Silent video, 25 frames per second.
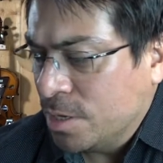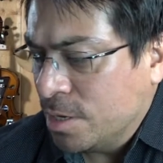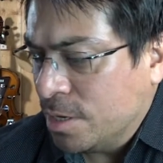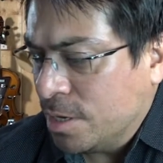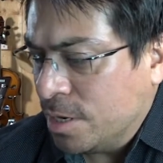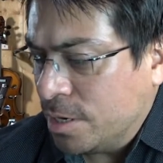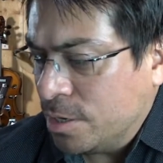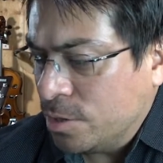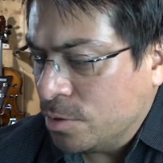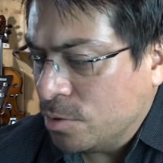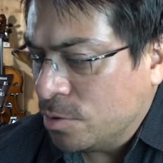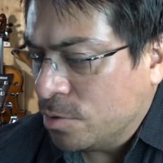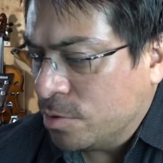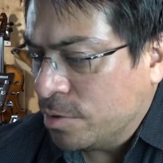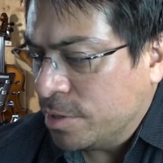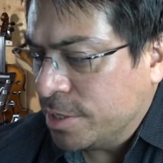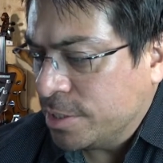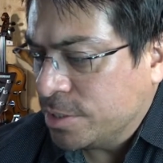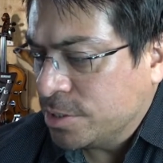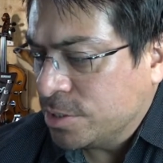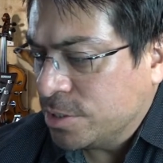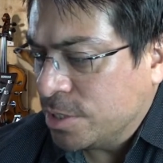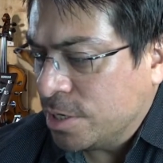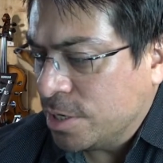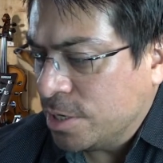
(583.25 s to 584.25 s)
don't know,
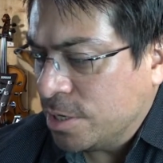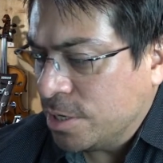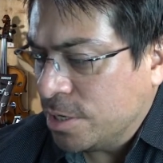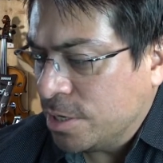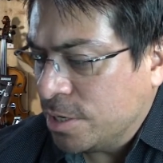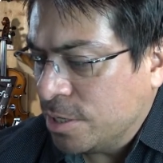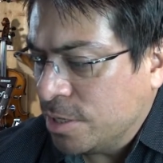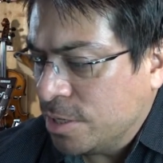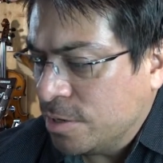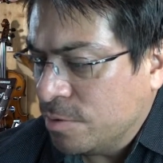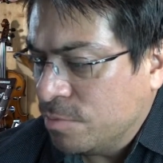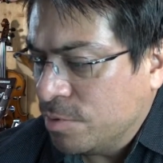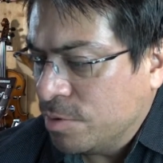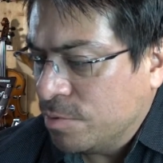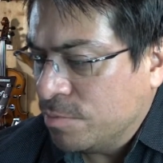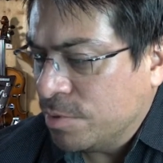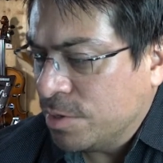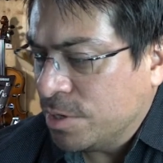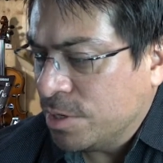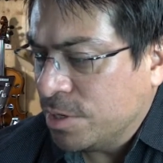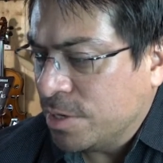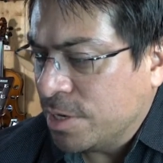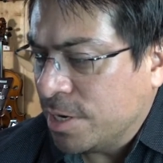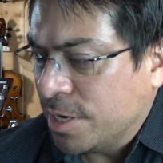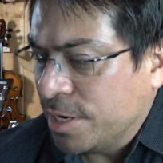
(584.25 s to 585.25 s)
let's say that we
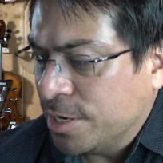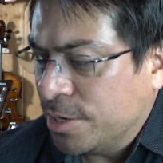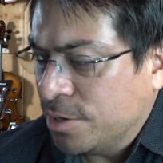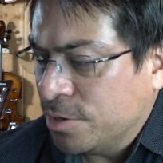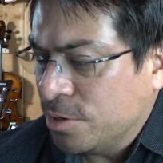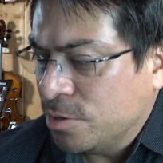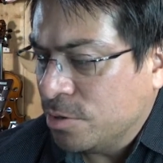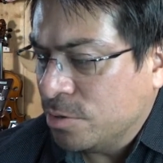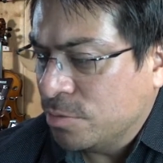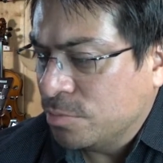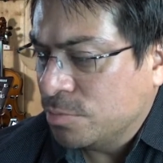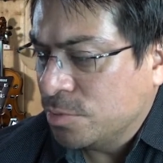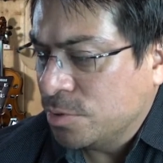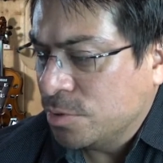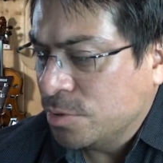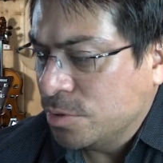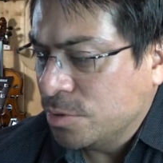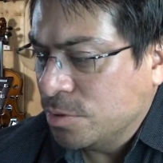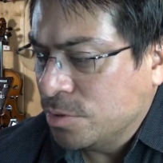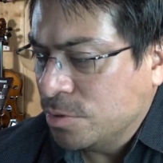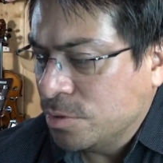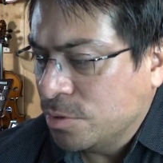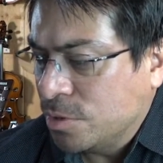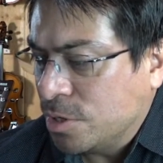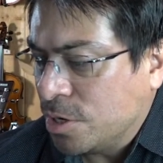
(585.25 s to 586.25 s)
want to dial
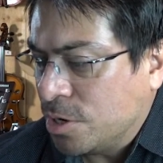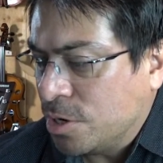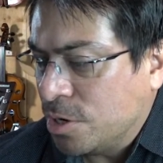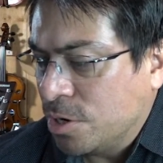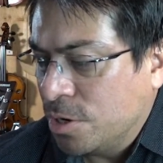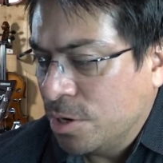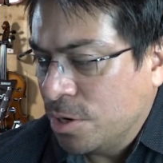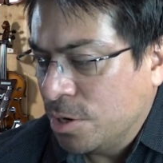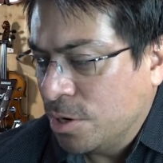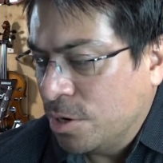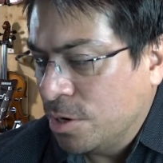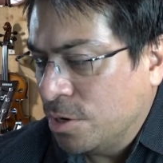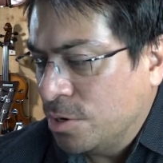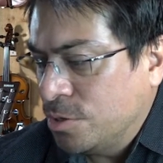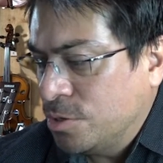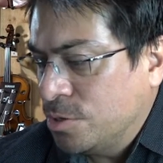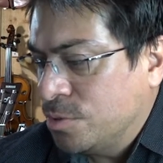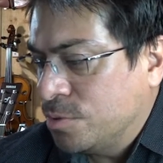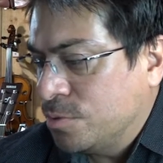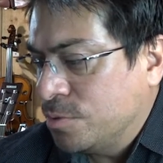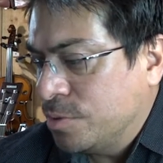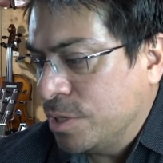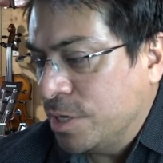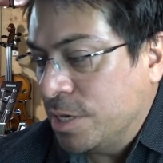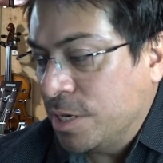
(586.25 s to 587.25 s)

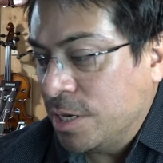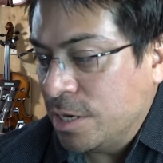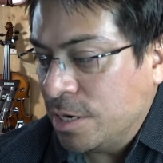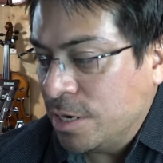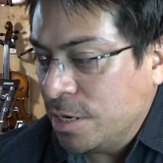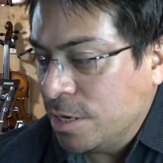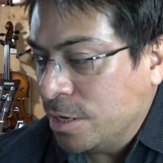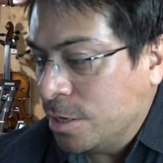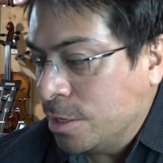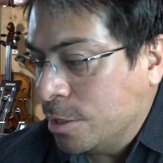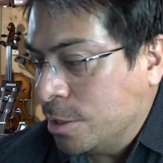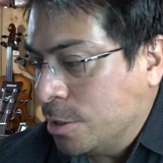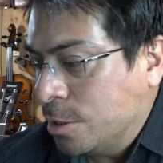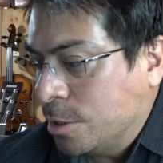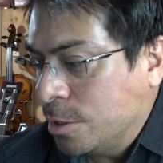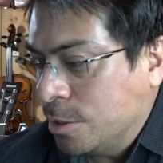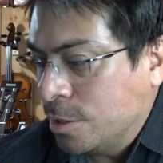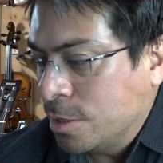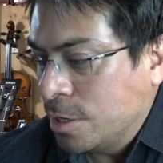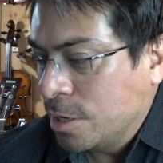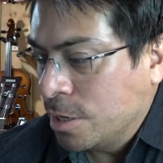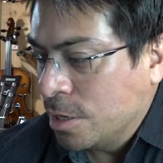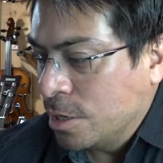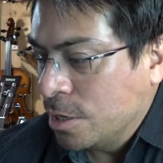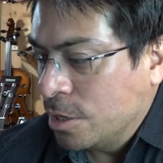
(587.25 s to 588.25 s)

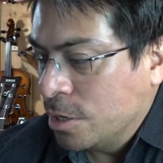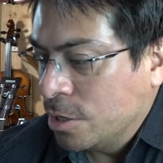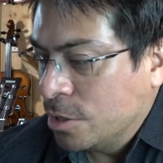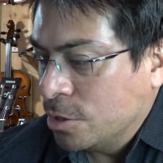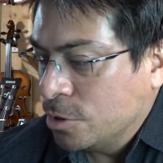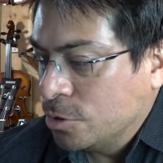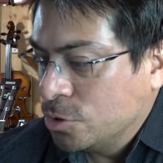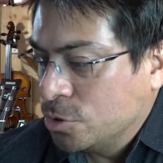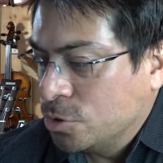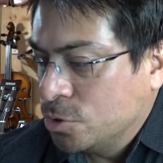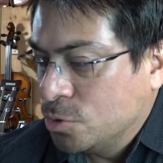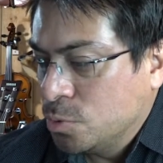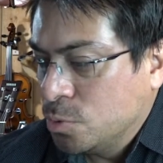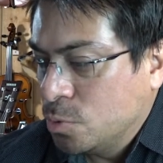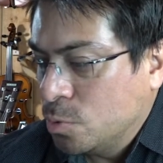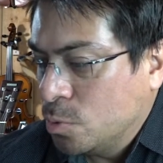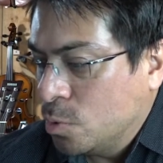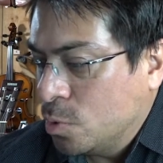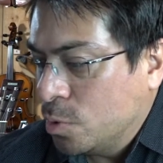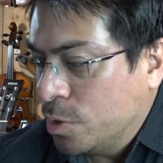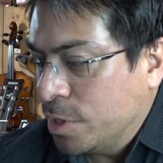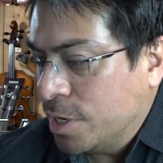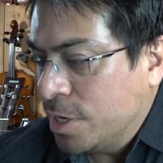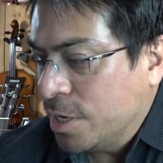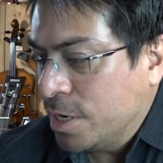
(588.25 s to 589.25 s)

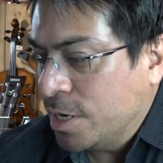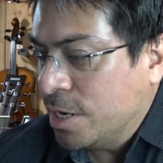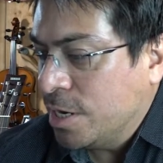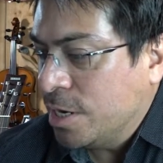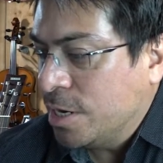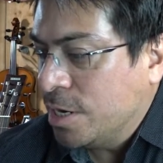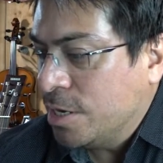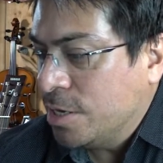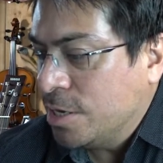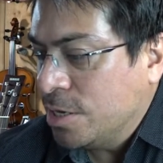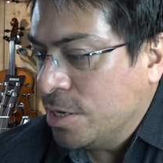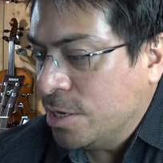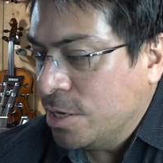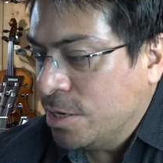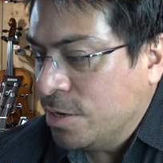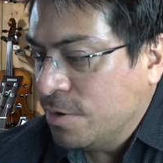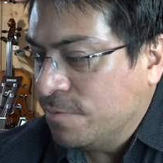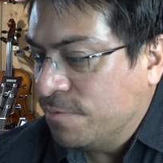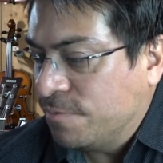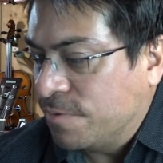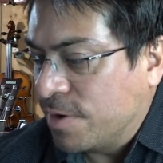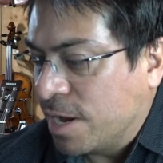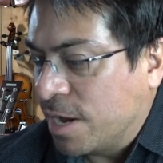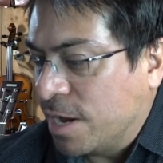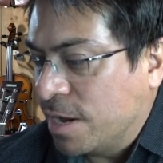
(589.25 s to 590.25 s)

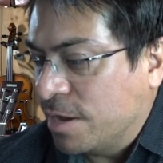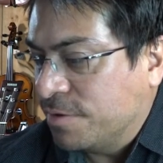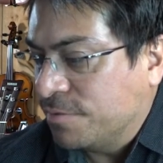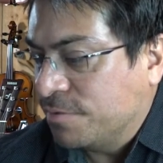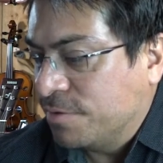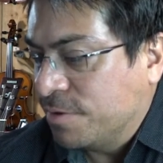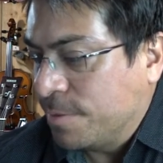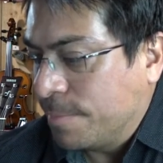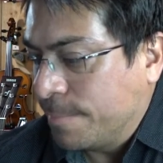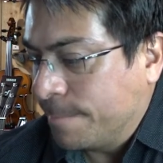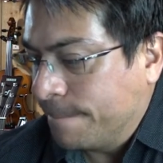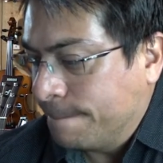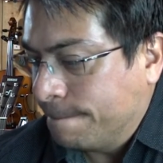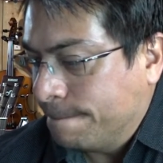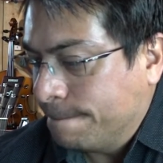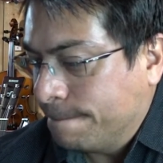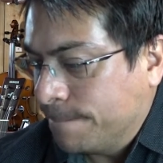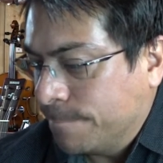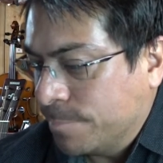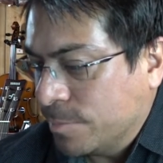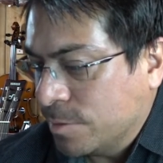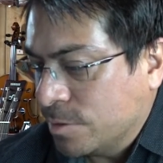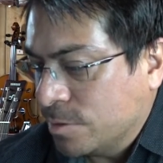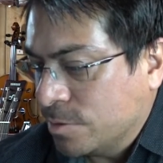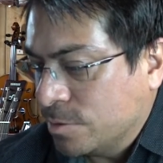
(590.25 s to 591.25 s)
125.
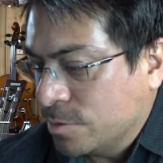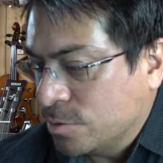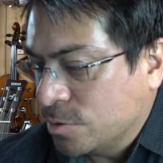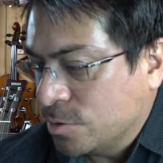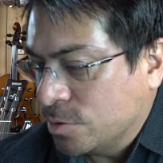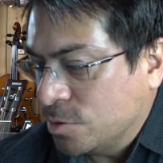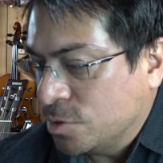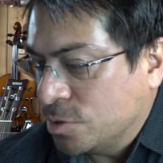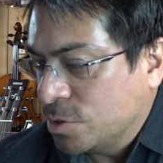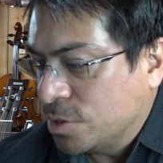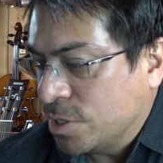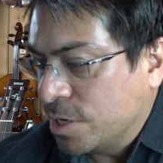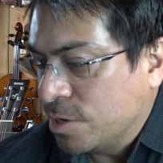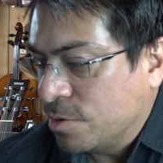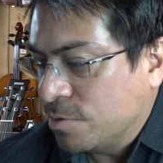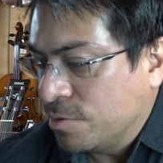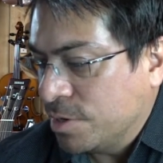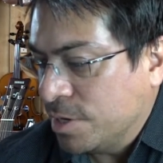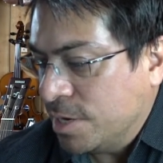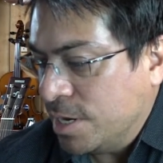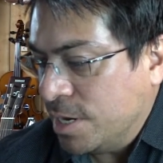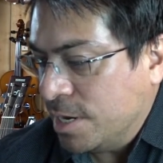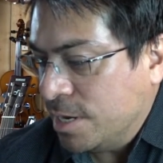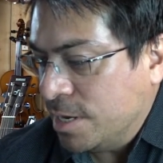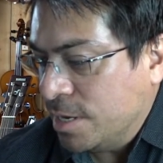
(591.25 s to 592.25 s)
So you say
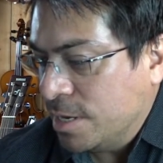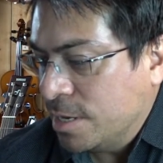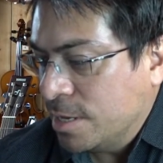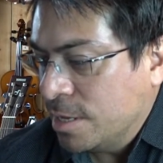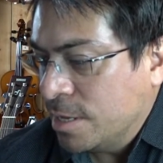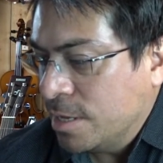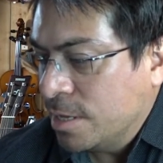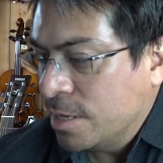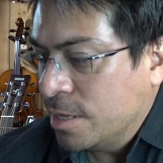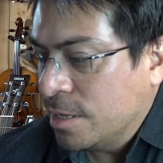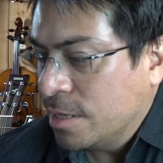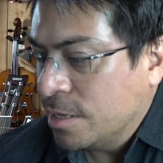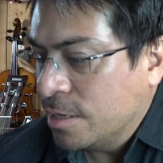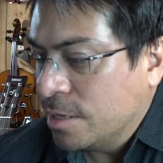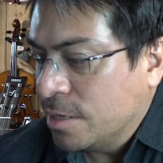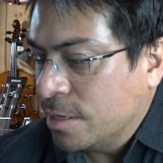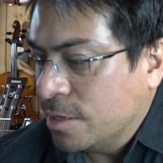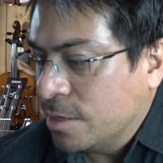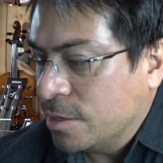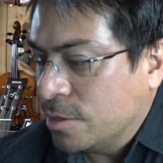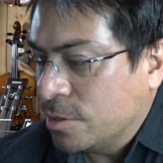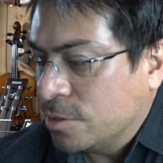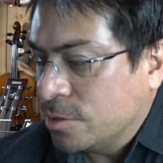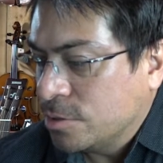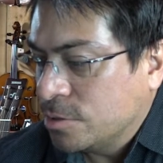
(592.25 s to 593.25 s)
okay,
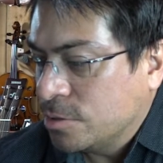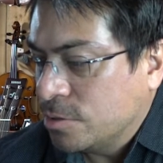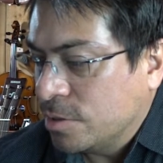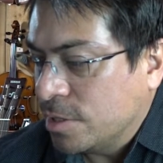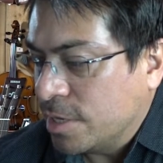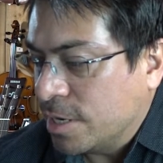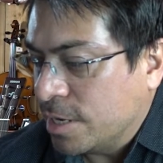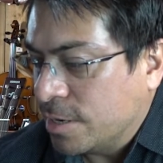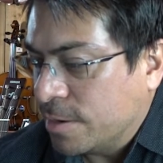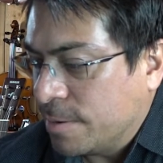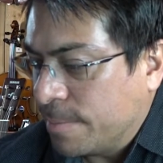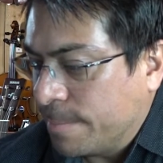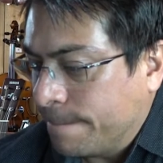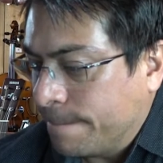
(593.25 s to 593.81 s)
and it goes to that.